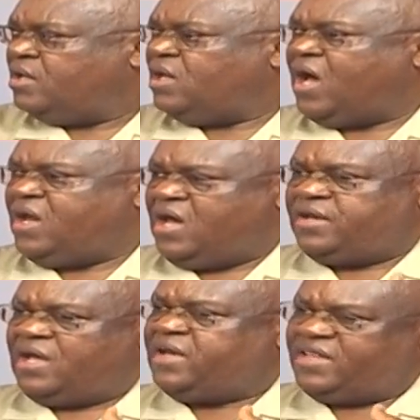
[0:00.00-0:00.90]
uh,
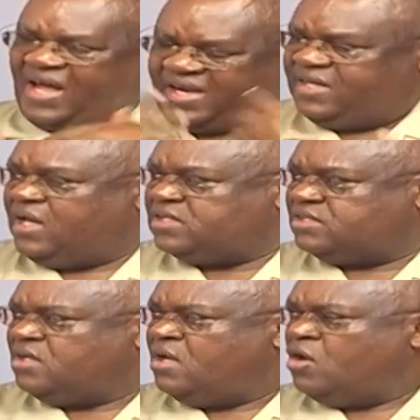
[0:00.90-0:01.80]
and, and their
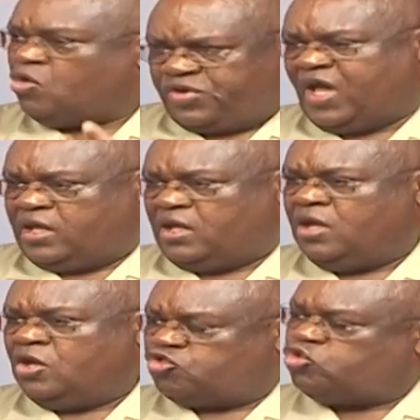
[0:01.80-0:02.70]
leaders, really,
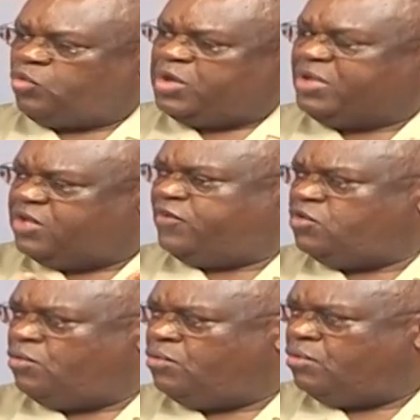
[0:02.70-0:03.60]
should we believe in
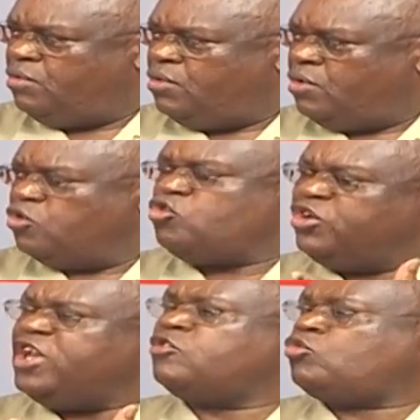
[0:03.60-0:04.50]
you? You
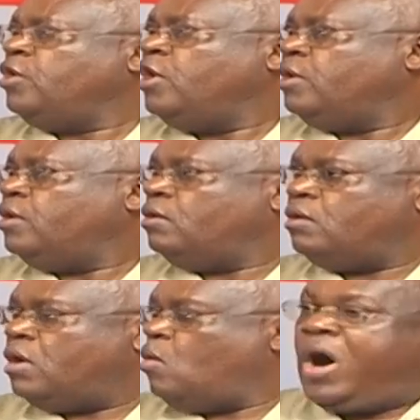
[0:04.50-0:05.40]
need Why to, not?
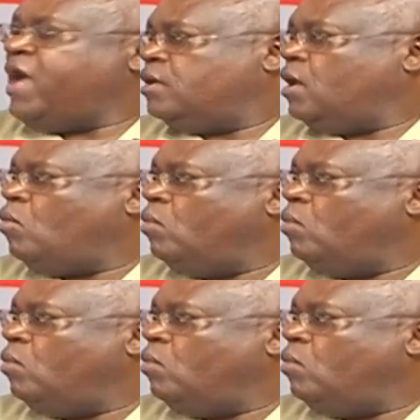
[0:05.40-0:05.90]
Why? How? Oh.